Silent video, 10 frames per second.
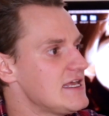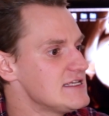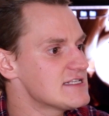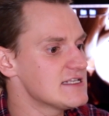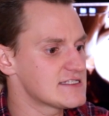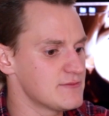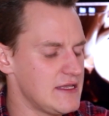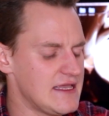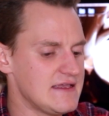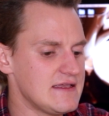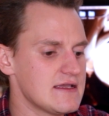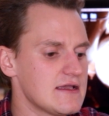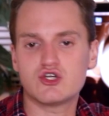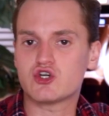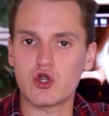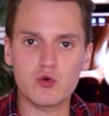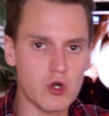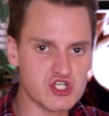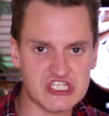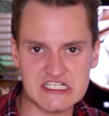He said to me, you gotta
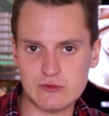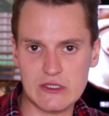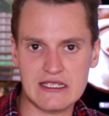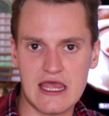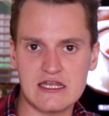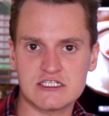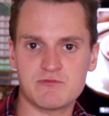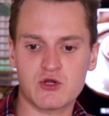watch this weekend